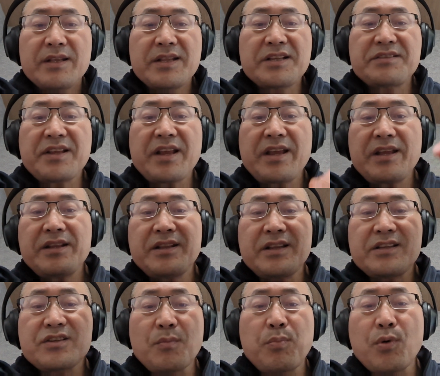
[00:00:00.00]
Let's say
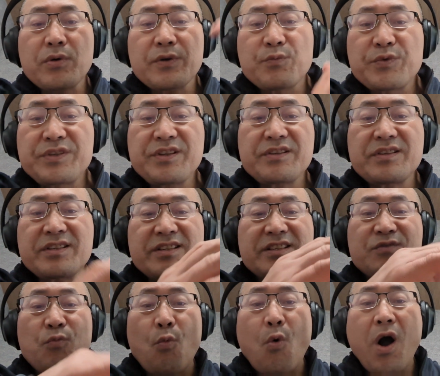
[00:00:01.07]
the support and resistance
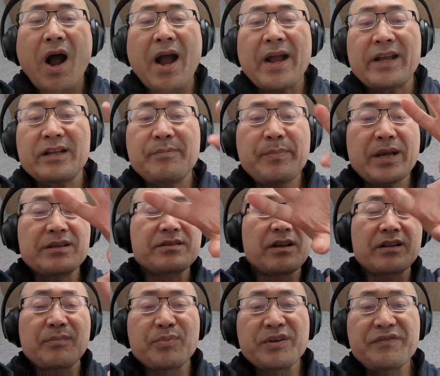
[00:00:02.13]
is wide based
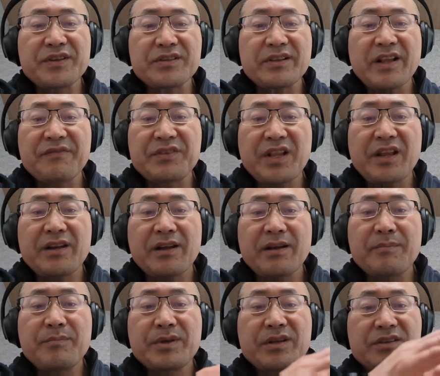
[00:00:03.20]
on the previous left
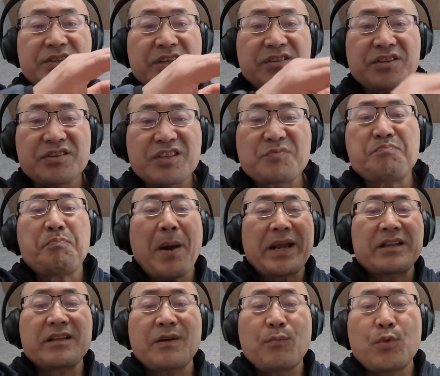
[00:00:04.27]
data because it just
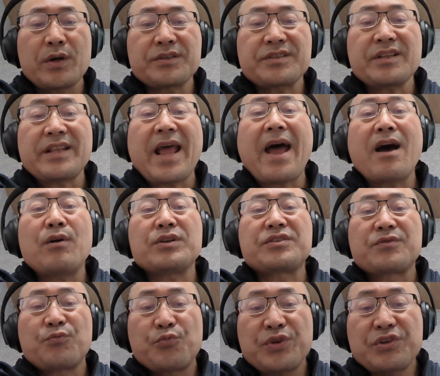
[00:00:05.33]
spiked up once. Now
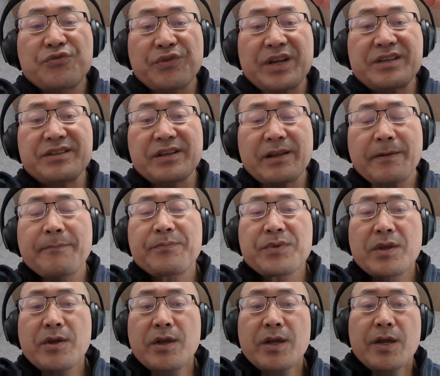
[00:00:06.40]
it's retracing it,
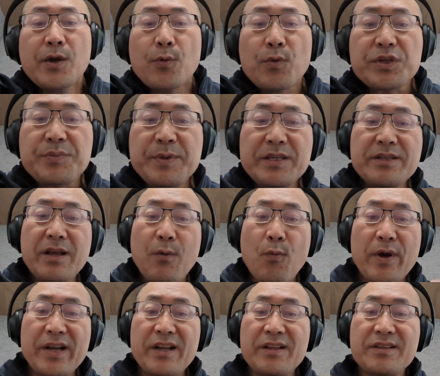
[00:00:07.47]
which means that
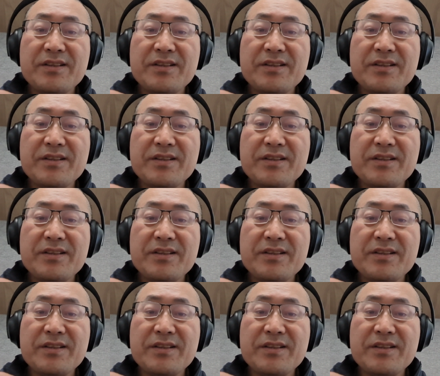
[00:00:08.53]
when